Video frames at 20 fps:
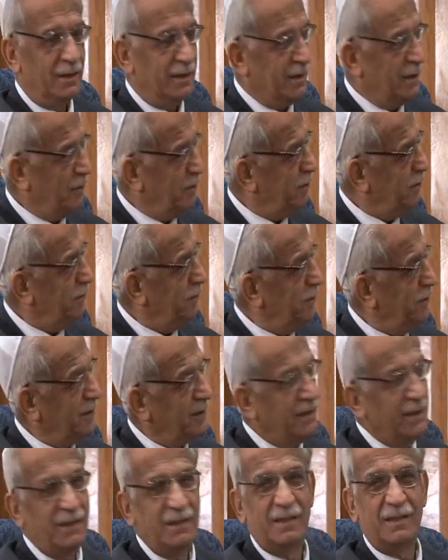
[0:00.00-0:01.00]
So
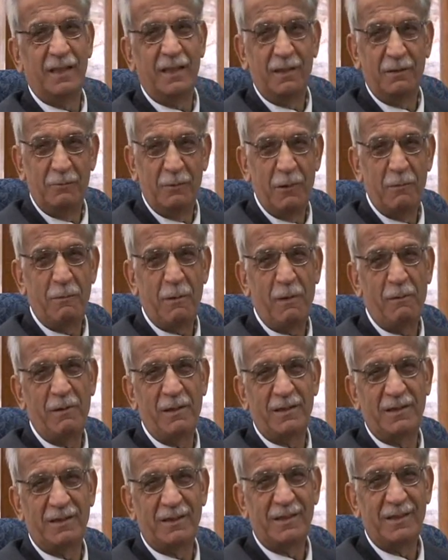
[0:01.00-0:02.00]
since then we
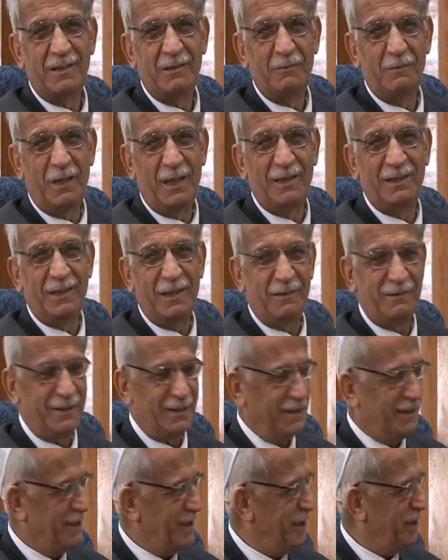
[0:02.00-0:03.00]
published
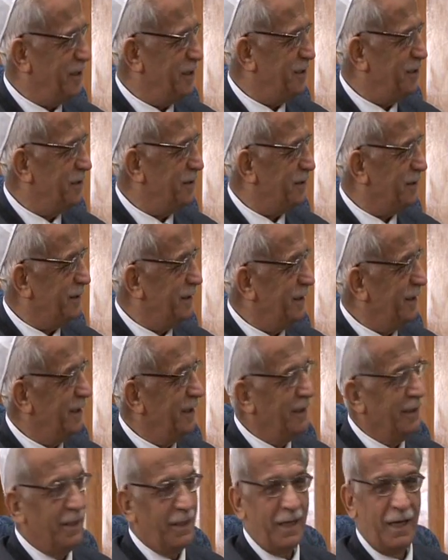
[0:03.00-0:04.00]
1000 issues,
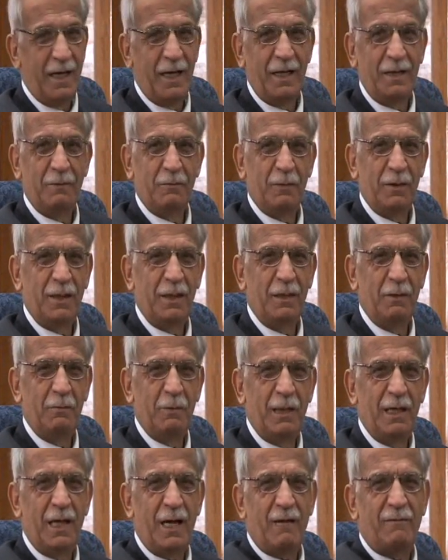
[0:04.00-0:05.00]
and we
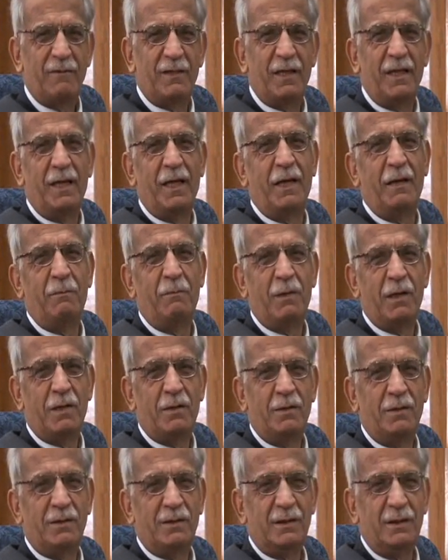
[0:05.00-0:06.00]
love the name
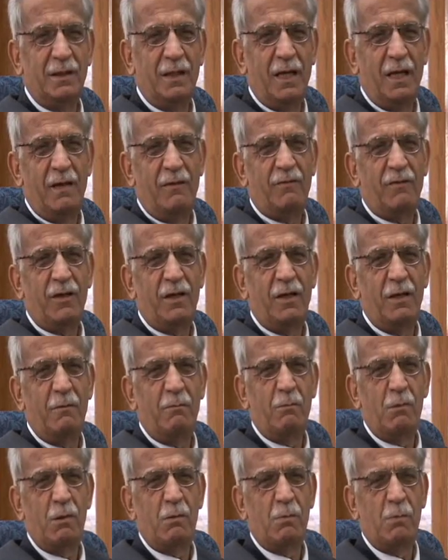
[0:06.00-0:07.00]
because in
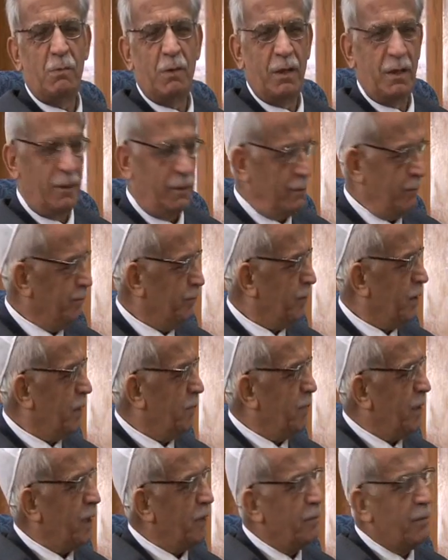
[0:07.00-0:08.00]
every
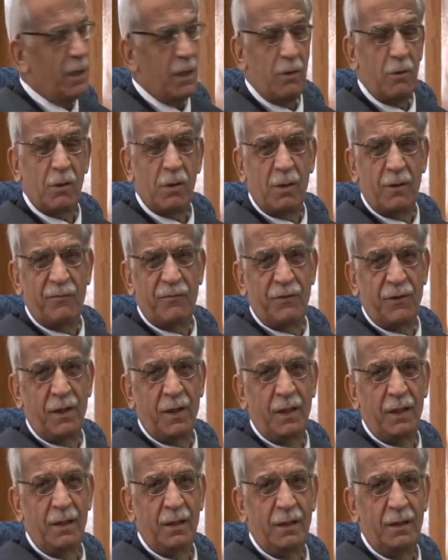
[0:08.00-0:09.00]

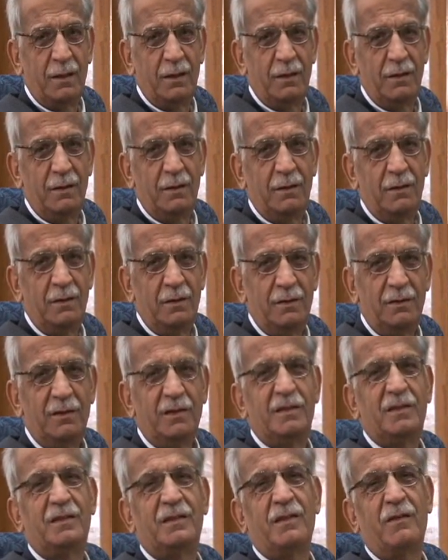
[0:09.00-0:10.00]
bibliography,
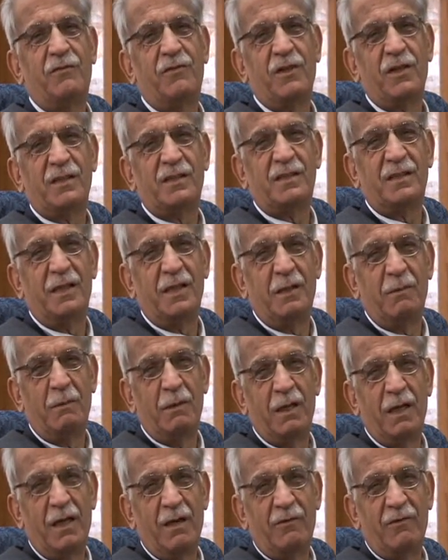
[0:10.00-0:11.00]
this is the first
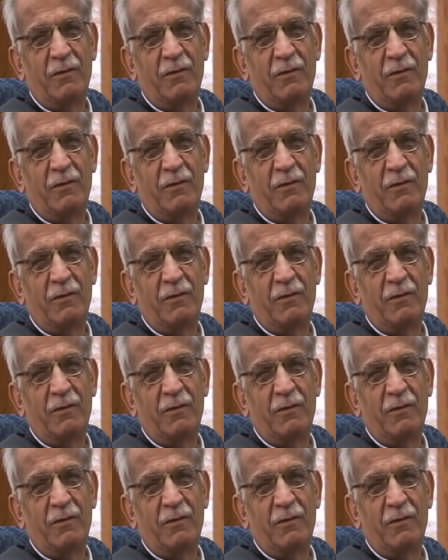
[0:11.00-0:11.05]
name in